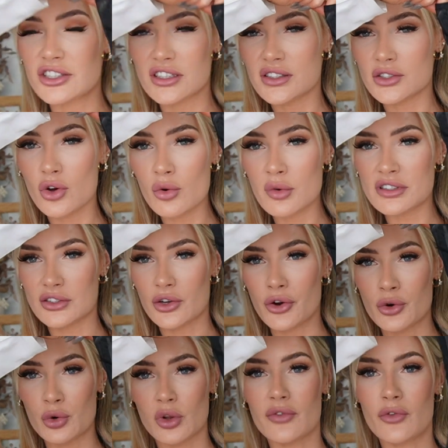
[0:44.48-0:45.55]
I just thought was so
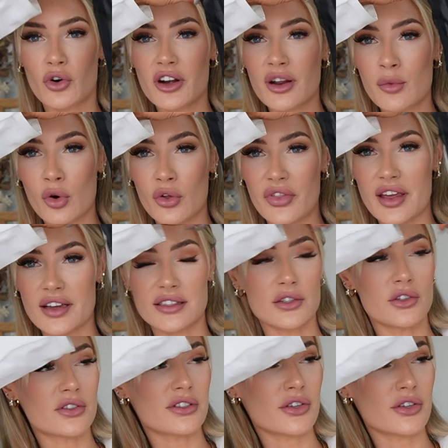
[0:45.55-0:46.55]
cool. I've already worn this. It looks